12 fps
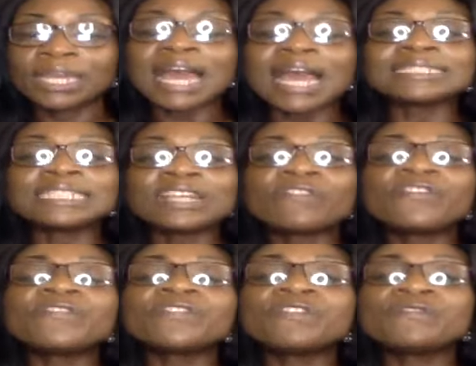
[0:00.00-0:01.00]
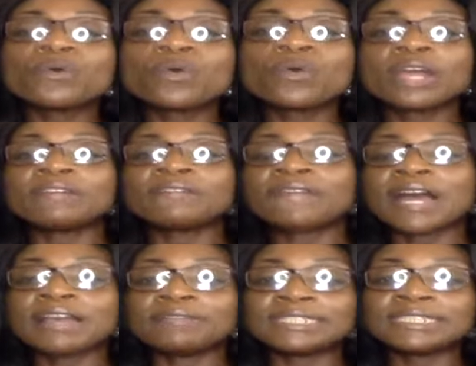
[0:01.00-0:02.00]
Isaiah 54 and
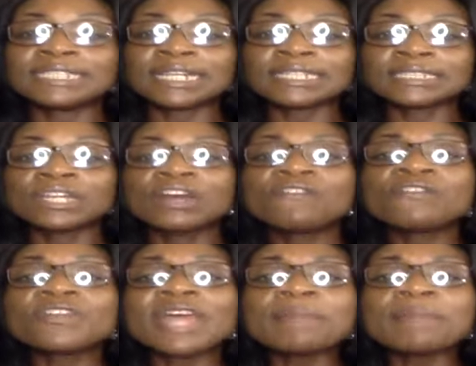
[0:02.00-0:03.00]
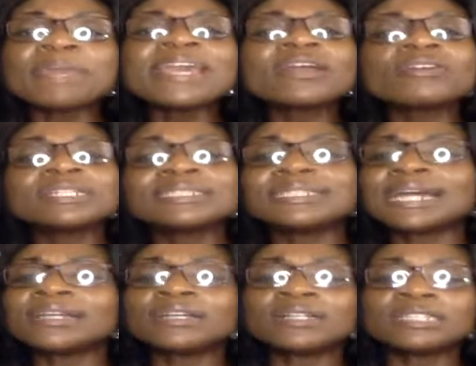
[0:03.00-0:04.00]
5 it says, For thy maker is
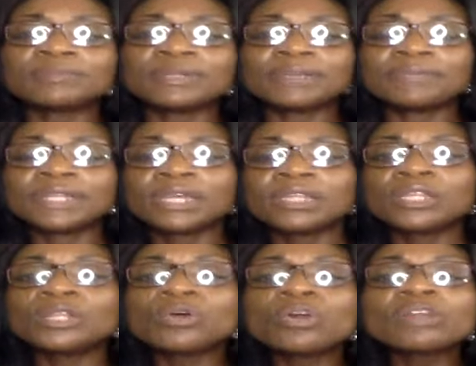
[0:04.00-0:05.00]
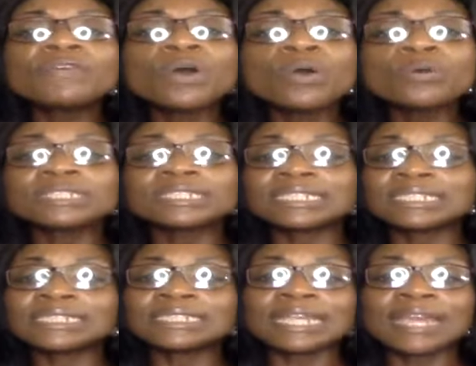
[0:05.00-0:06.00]
thine husband, the Lord of hosts is
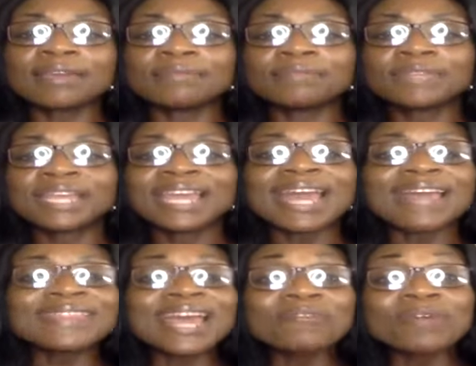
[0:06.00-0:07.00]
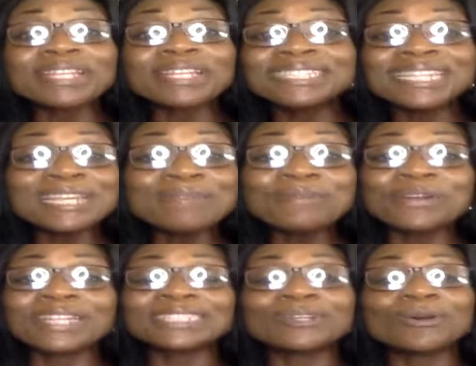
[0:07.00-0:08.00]
his name, and thy
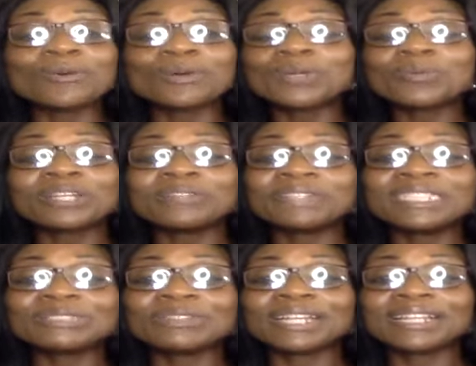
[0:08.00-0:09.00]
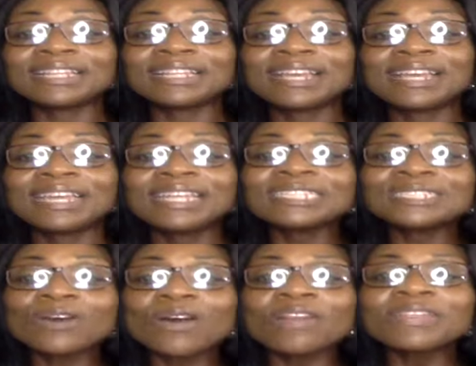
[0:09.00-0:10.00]
redeemer is the Holy One of Israel. He's
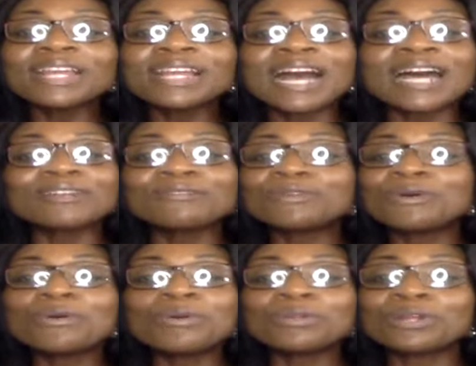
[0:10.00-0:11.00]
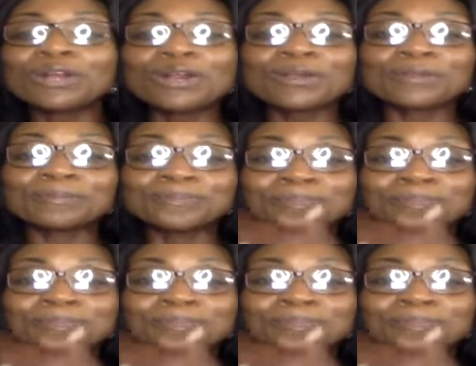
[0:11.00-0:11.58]
called the God of the whole earth.